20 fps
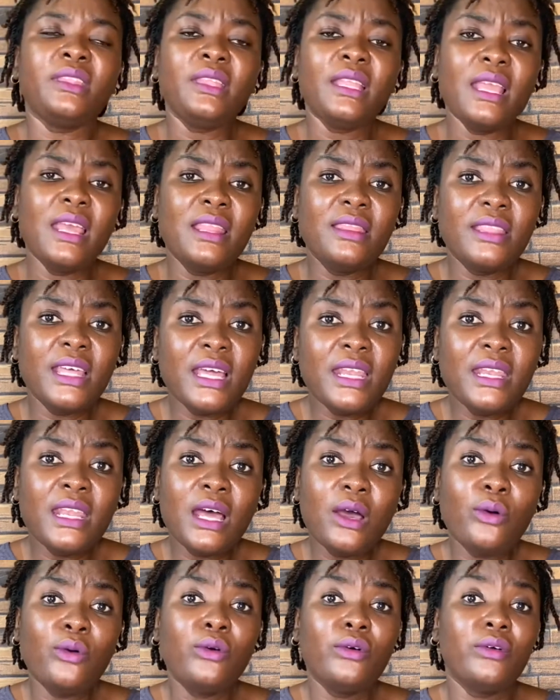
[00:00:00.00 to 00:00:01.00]
and then
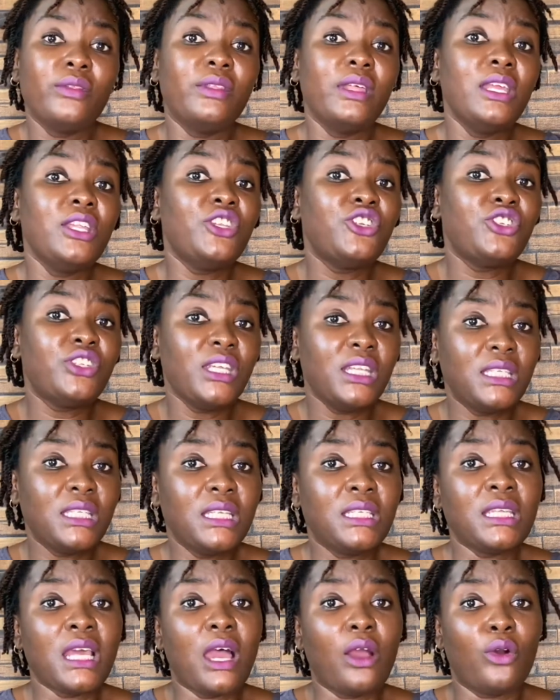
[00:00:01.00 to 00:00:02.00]
now they treat
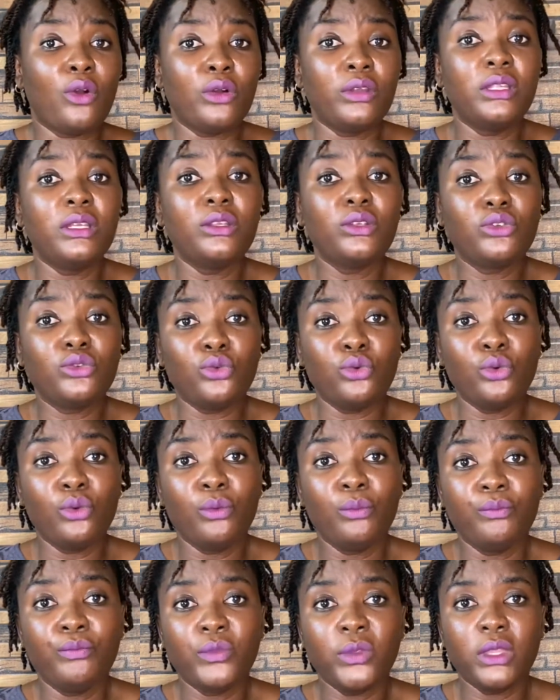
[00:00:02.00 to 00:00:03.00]
it according to
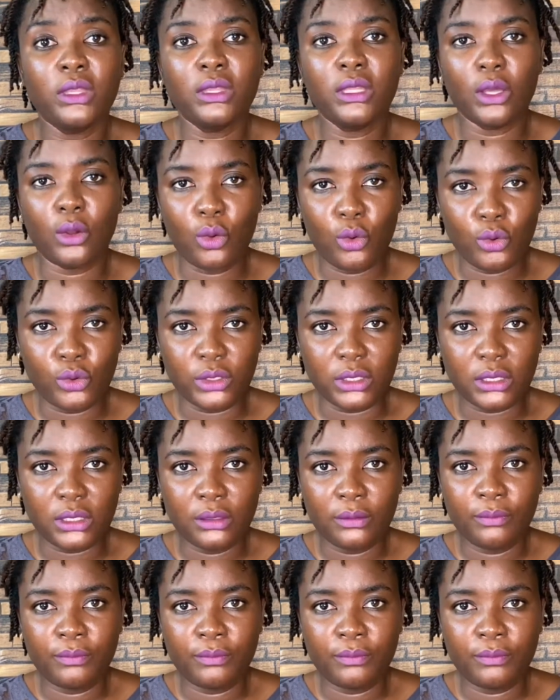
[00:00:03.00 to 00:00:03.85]
the cause.